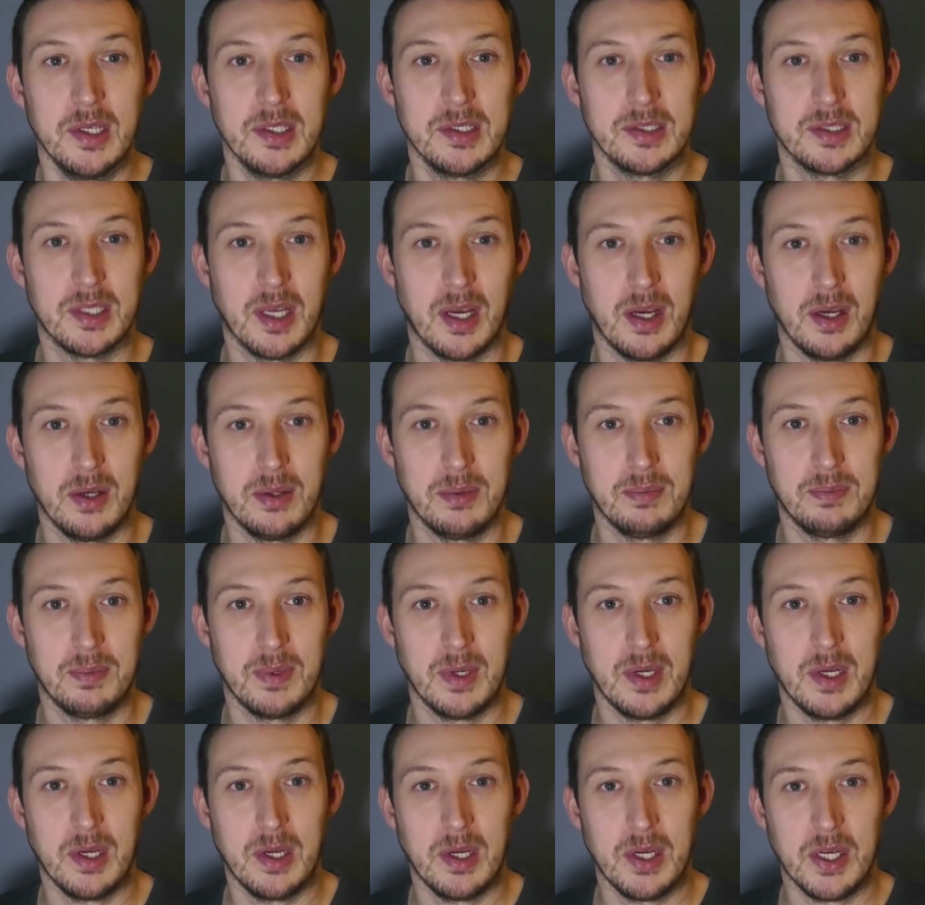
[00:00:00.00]
So
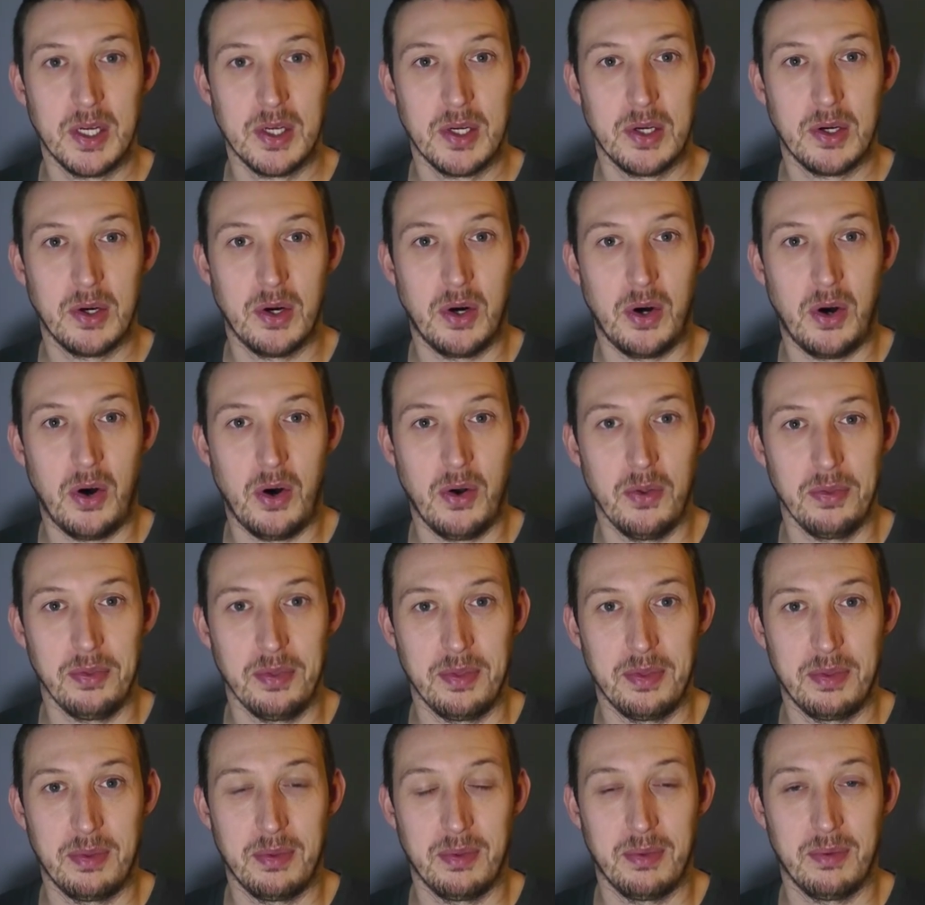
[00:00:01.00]

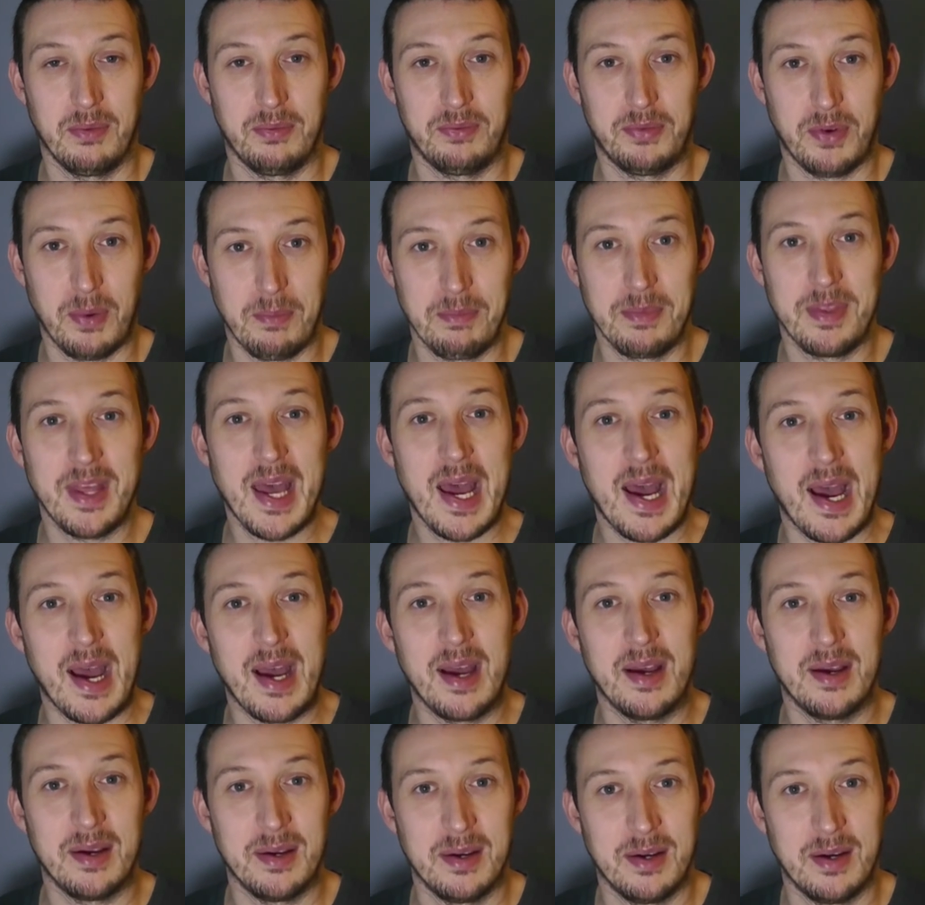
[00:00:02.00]
from
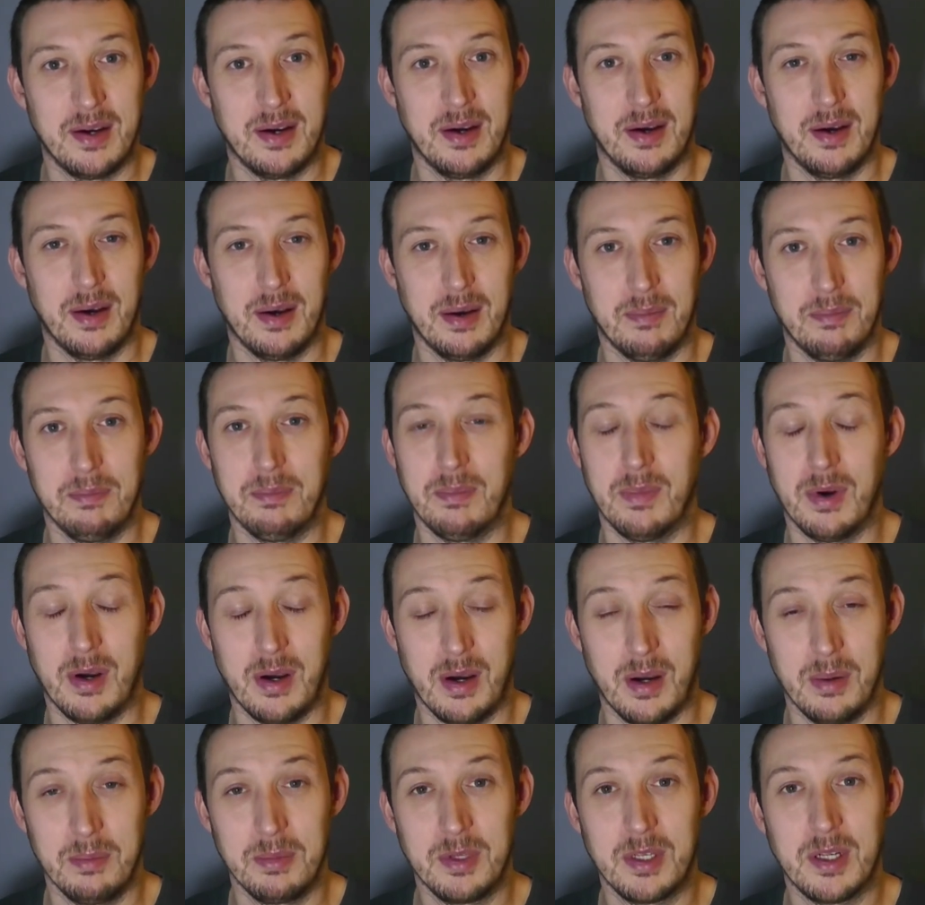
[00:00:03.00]
that,
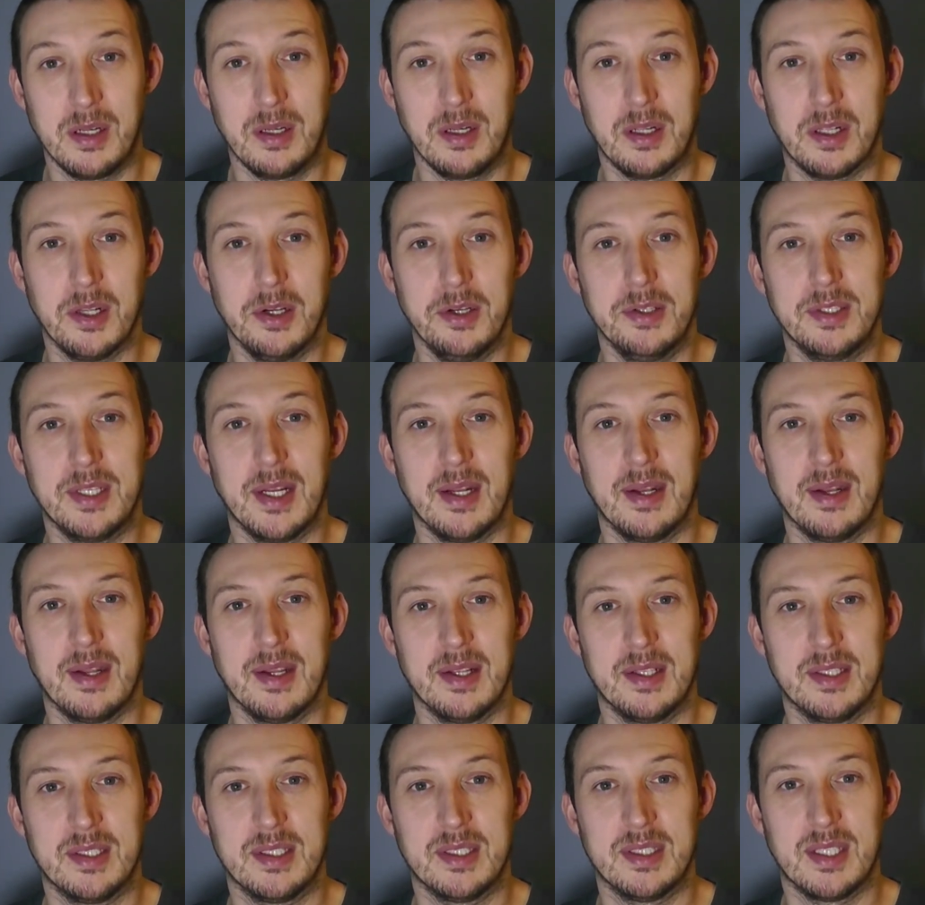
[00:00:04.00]
I'm concluding
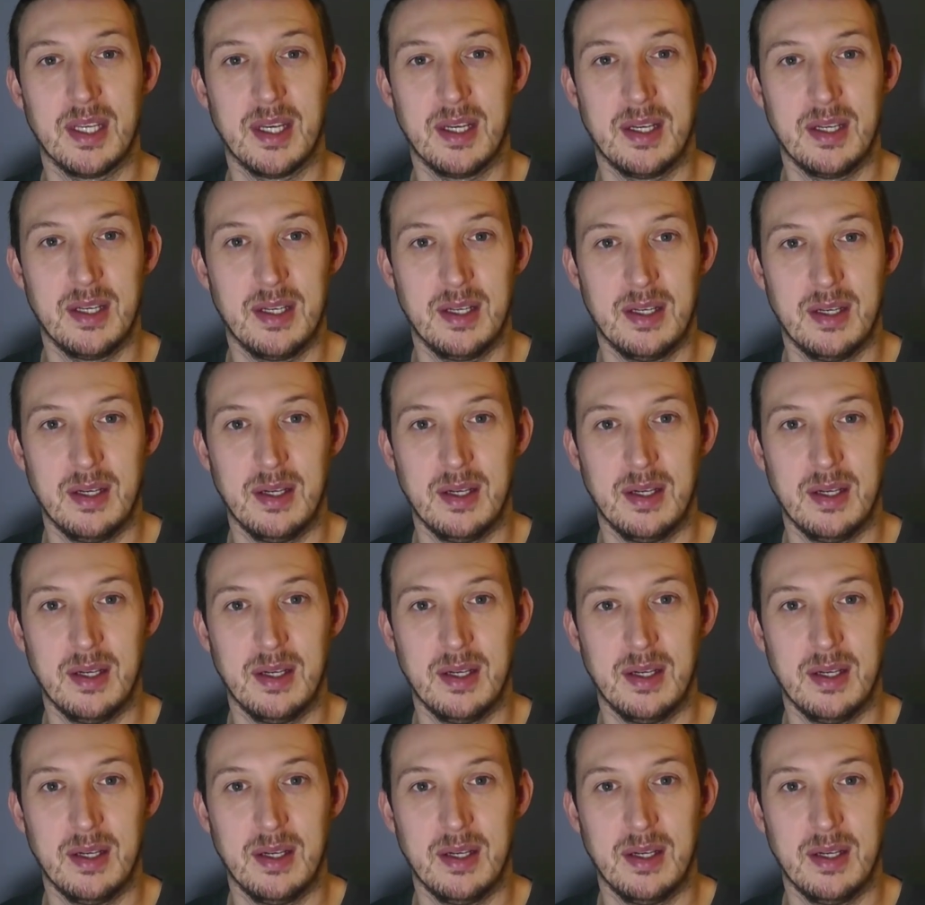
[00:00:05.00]
that